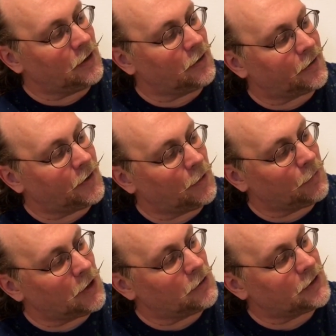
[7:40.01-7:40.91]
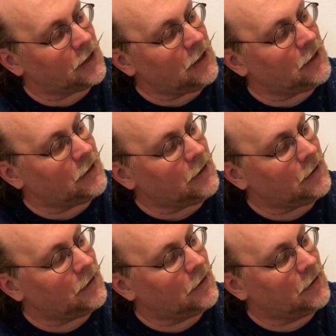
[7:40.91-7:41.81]
Your thumb goes in,
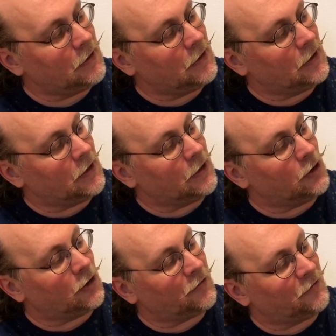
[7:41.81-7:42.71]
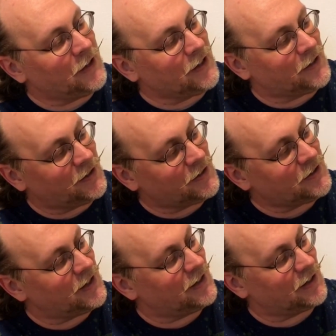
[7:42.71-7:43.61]
your fingers